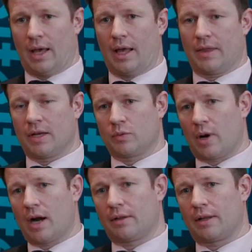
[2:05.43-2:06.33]
And then as
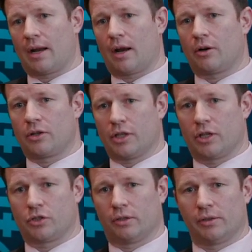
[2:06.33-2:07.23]
part of that
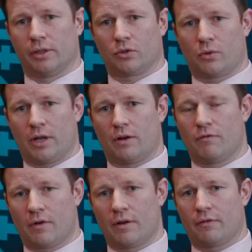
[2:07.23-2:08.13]
architecture, it's created very,